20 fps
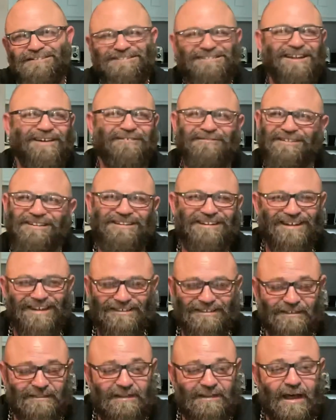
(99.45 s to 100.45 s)
Definitely
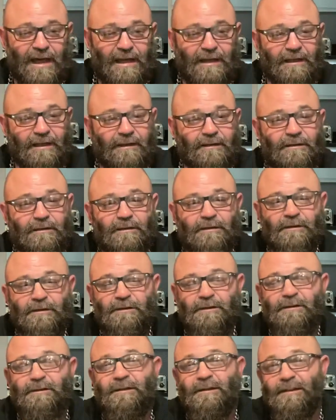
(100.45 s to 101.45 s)
not the tie-in.
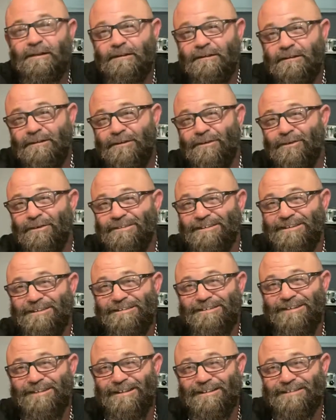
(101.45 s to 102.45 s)
You know what
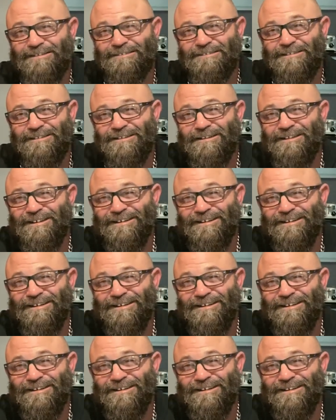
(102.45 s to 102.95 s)
this is?